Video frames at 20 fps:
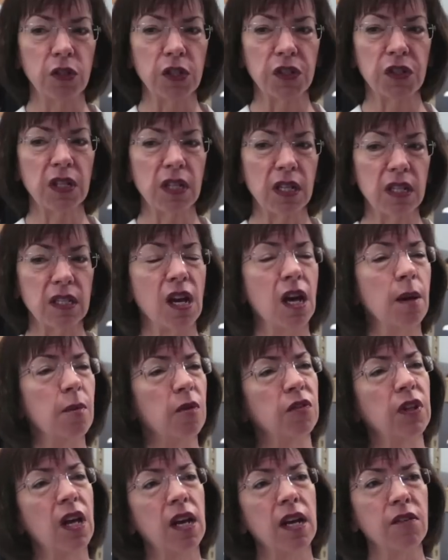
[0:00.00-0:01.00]
Just at the time
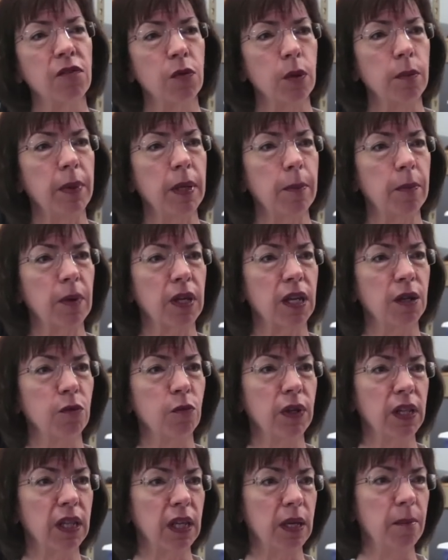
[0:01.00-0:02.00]
of life when people
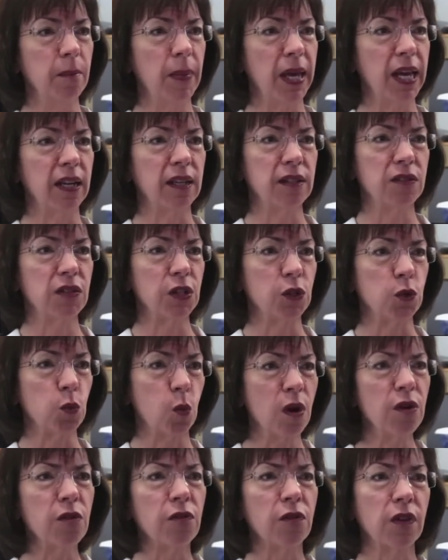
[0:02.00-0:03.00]
can really make such
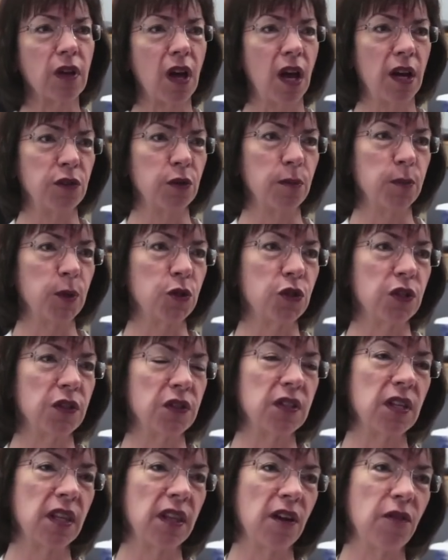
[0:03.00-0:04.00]
wonderful
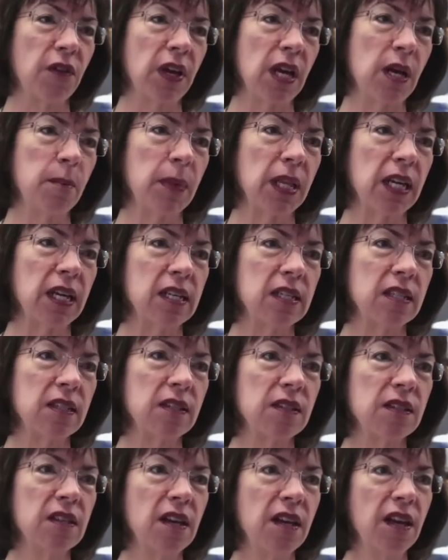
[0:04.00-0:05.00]
contributions to their
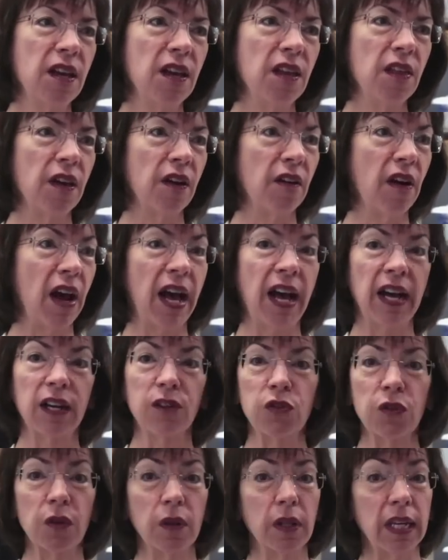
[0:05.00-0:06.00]
families, they're
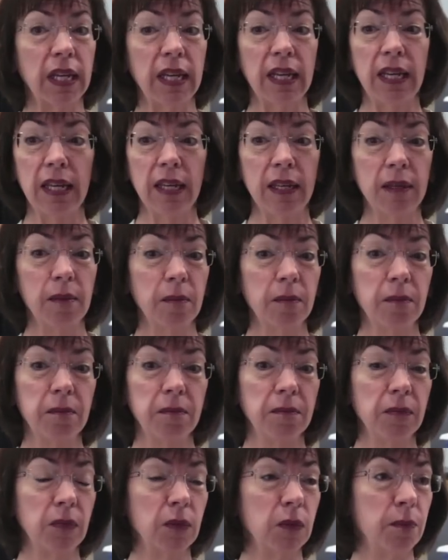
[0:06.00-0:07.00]
actually
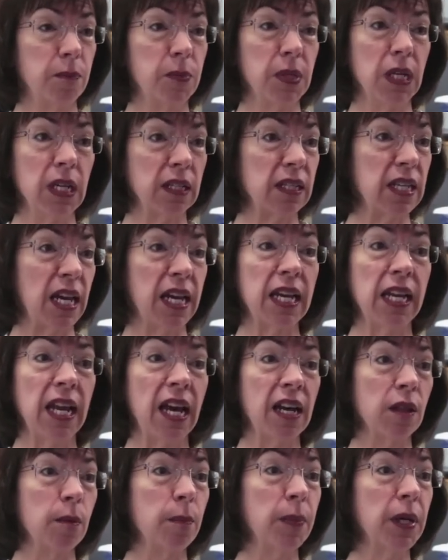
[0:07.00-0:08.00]
being taken
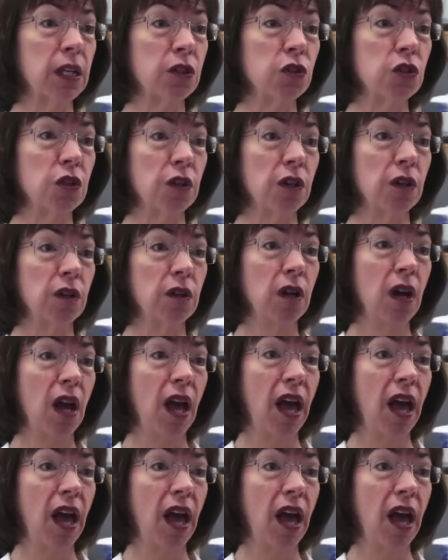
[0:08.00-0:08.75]
out of the picture.